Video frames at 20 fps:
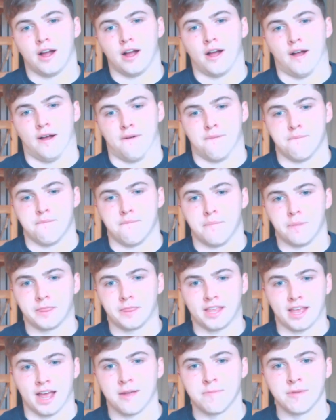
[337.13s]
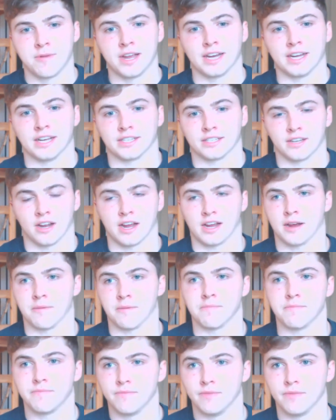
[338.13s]
um, gaming is like
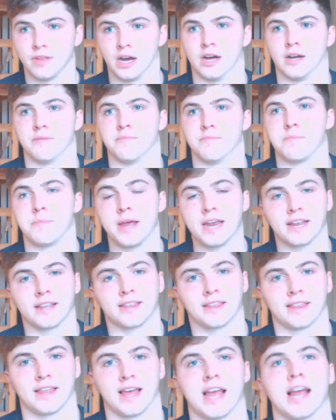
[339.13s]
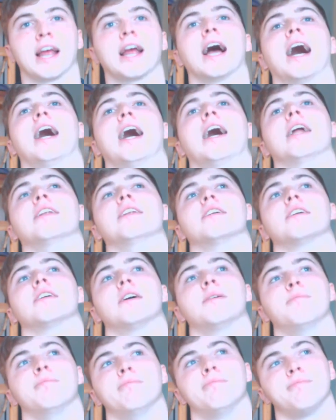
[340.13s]
a, a big thing, and
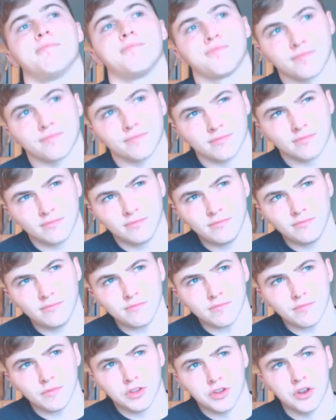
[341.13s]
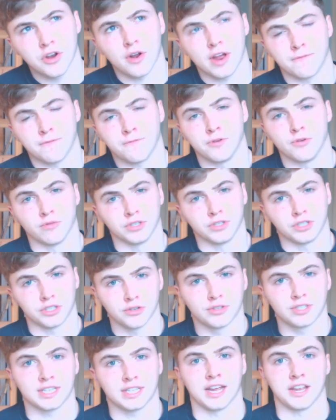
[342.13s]
um, you know if you
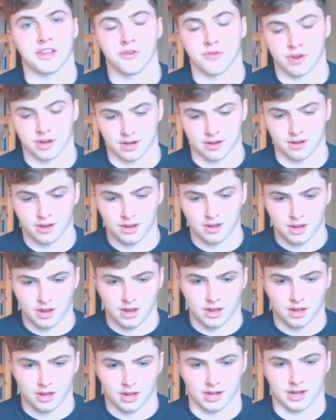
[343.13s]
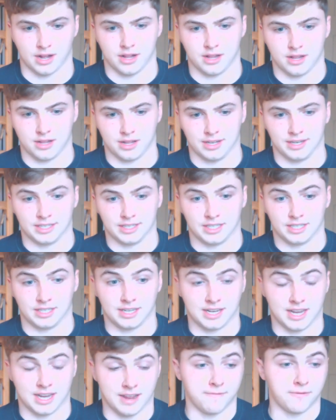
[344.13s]
reduce it, you can uh,
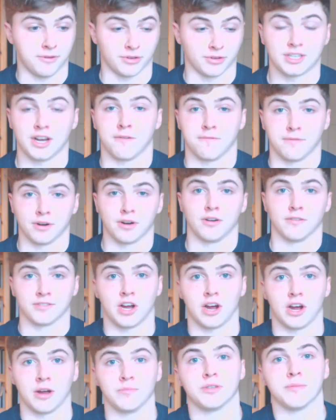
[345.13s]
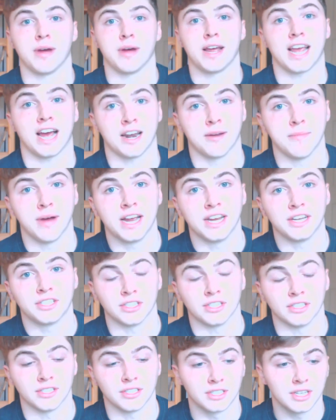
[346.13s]
give yourself a lot of time to make
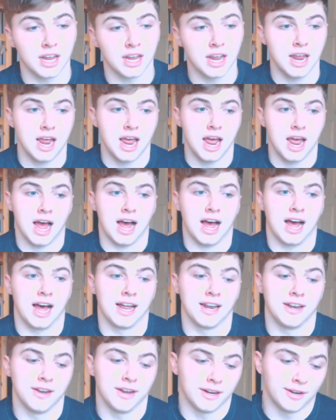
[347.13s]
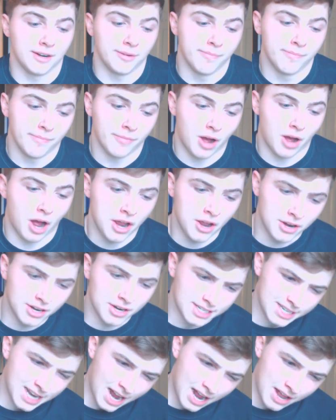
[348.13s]
animations. And um, I
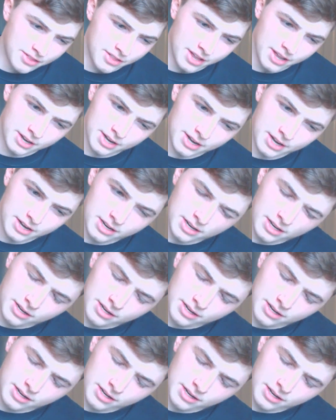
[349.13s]
understand that